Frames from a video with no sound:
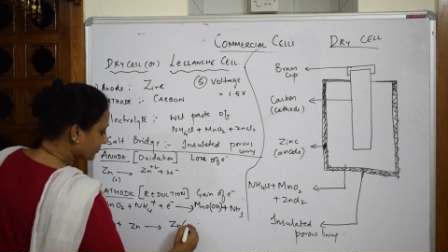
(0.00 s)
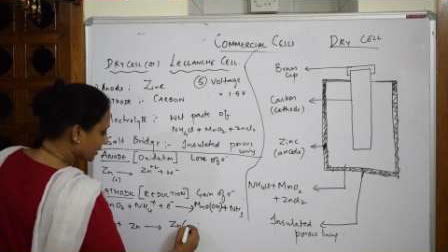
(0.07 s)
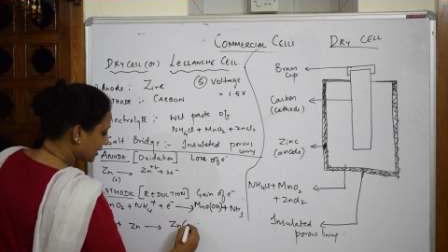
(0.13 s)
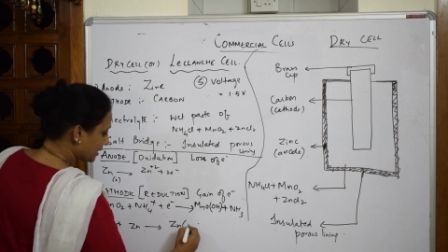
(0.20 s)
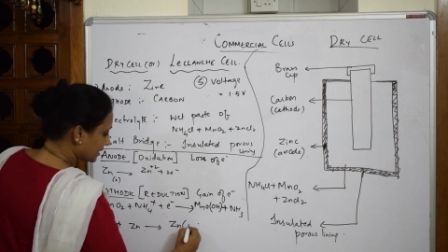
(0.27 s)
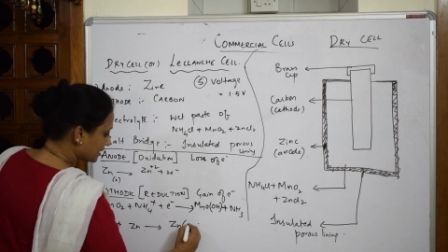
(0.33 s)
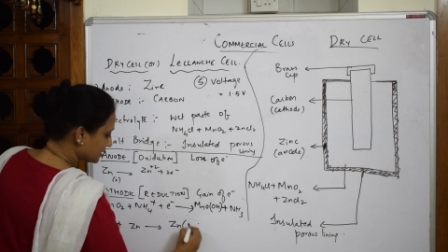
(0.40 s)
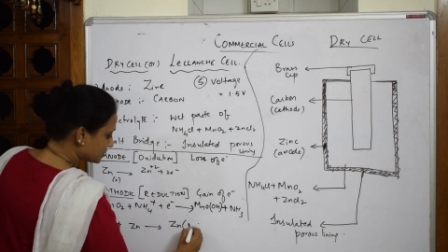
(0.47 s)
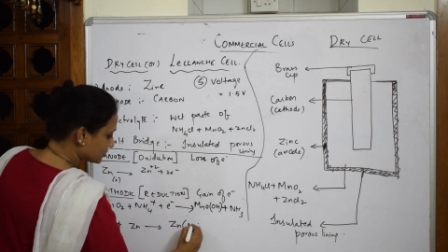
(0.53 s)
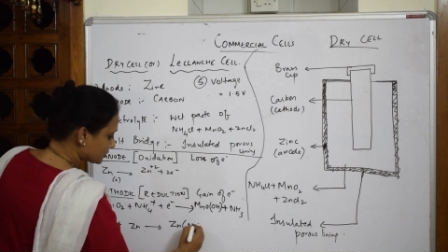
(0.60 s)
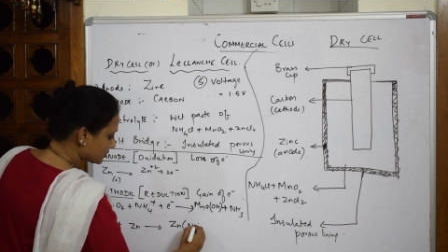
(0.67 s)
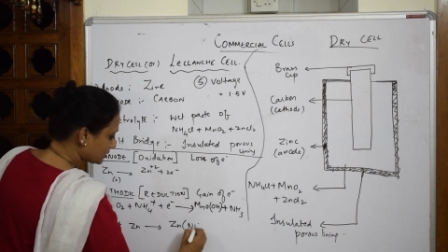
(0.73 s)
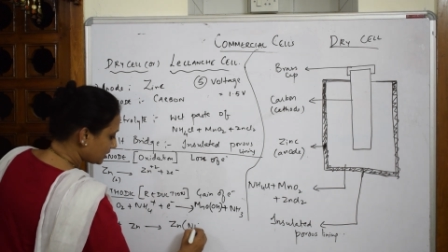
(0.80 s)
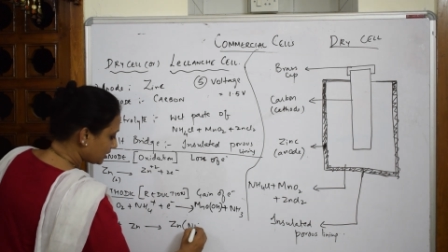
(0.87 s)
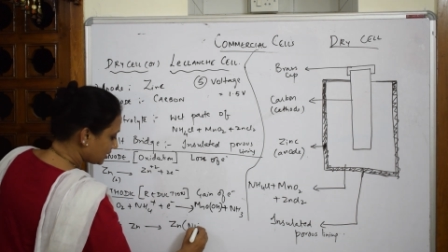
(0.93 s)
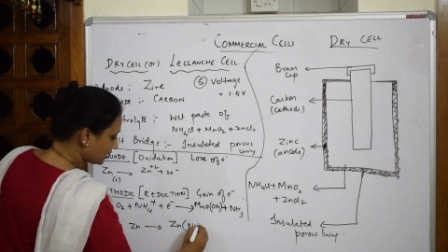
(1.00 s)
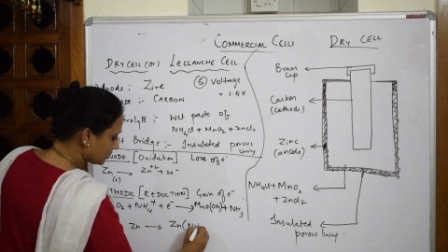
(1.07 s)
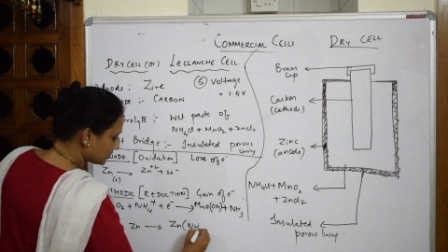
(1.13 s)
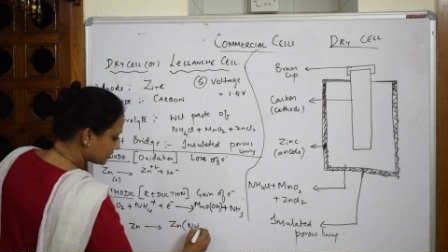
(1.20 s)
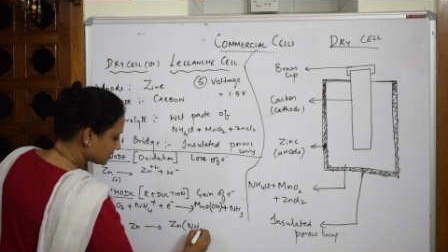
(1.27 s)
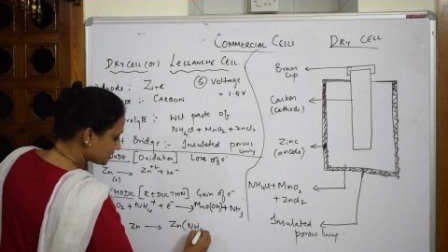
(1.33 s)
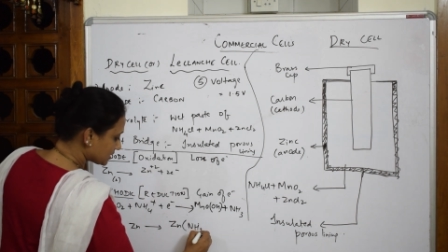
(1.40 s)

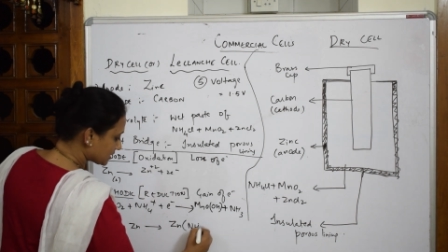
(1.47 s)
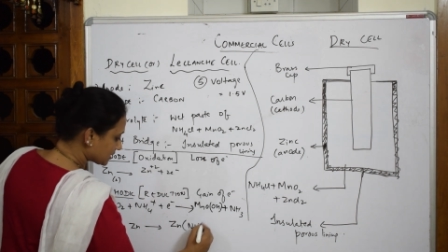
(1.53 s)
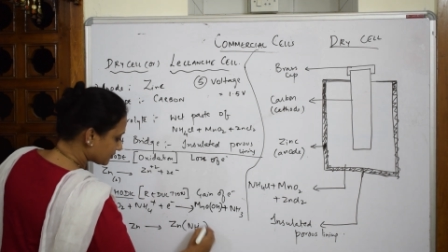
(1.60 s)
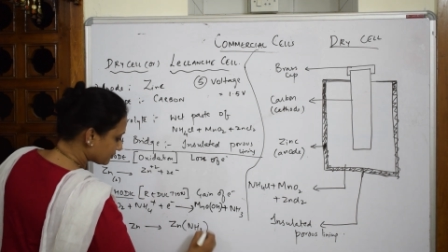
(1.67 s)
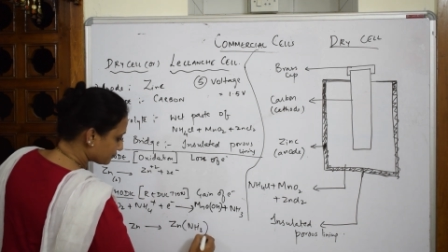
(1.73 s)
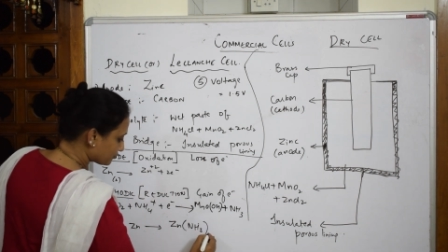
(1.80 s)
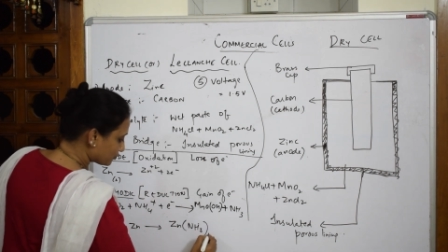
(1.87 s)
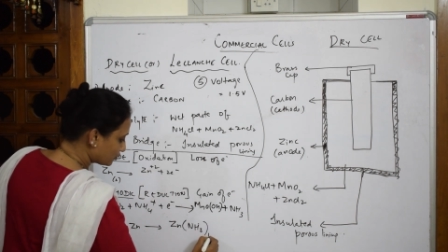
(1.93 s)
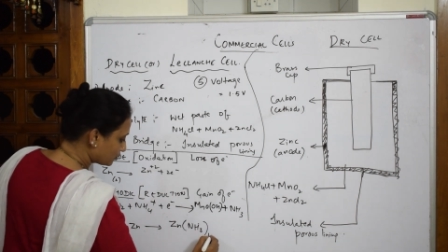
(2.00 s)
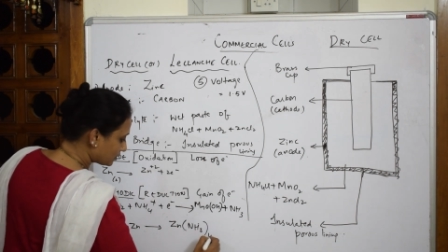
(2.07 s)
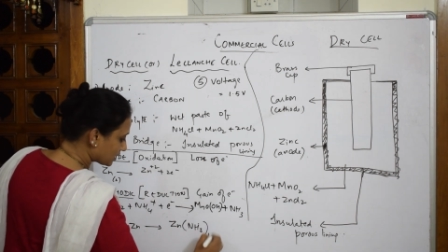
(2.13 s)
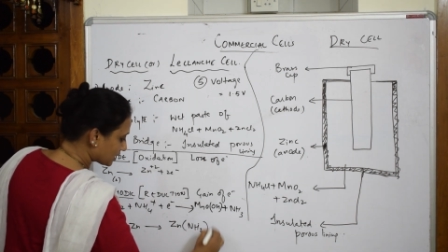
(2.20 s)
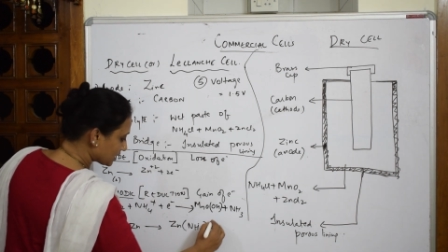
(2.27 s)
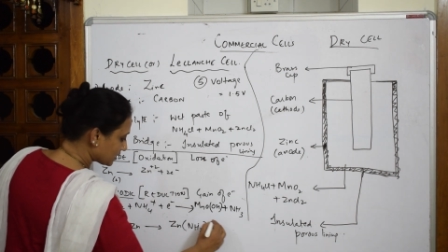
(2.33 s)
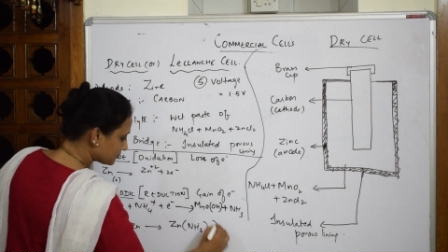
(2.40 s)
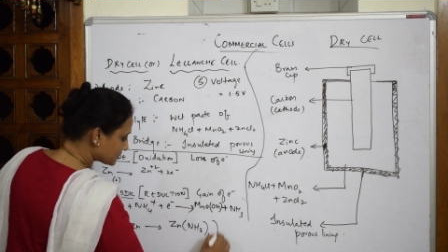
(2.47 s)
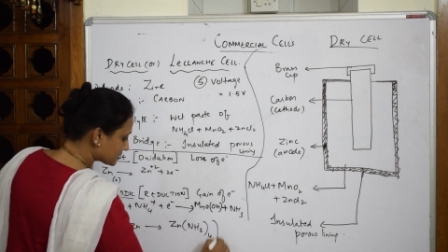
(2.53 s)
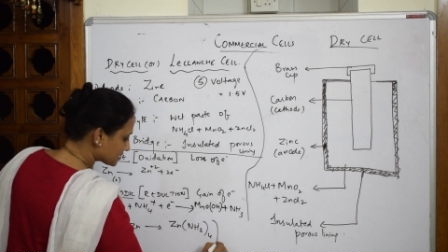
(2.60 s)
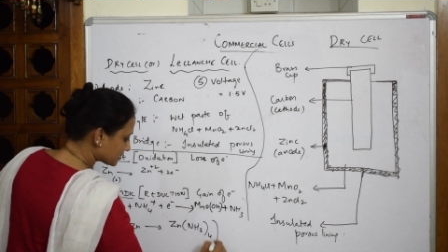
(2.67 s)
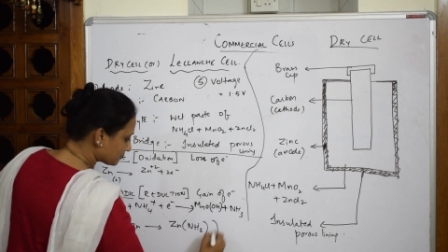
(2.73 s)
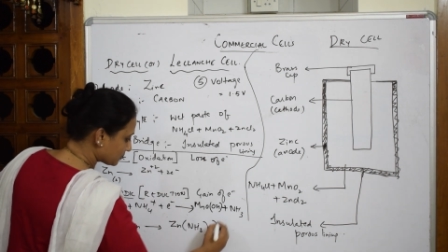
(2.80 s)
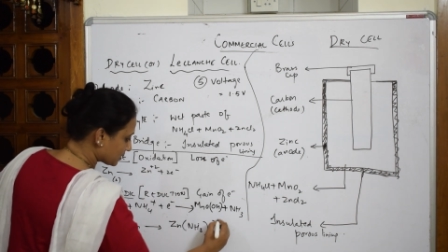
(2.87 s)
NH3, taken 4
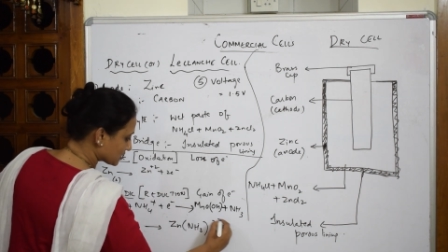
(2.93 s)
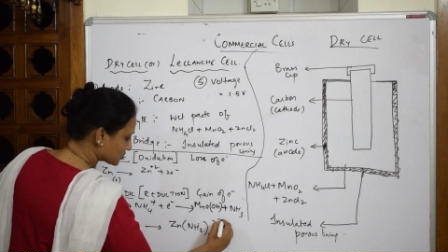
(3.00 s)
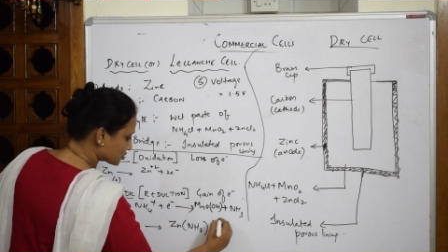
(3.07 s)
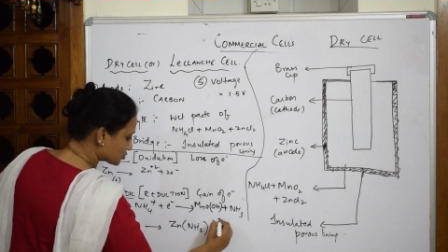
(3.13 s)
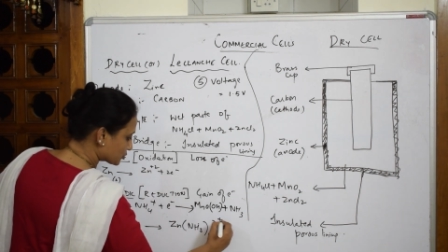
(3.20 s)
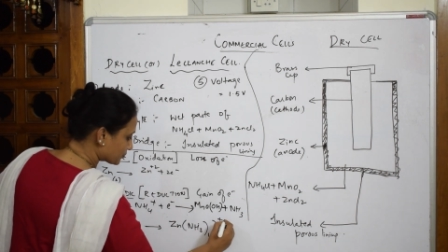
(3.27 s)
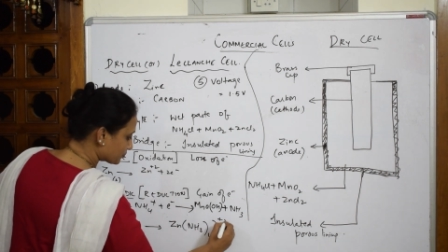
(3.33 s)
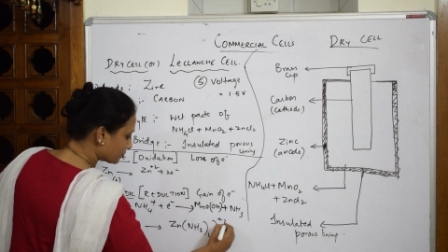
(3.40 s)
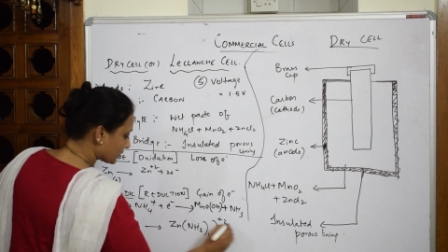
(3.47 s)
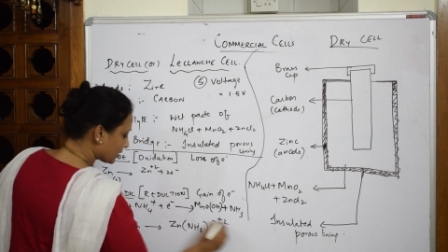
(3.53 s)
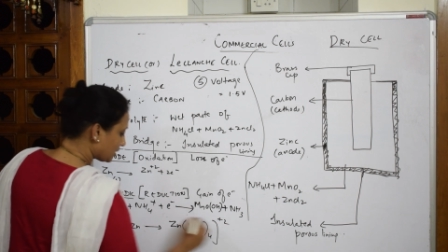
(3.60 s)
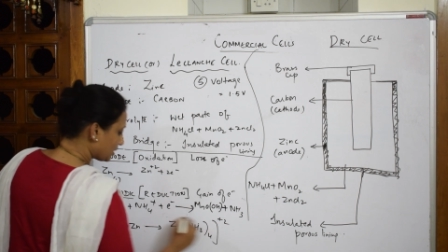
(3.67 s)
times plus 2.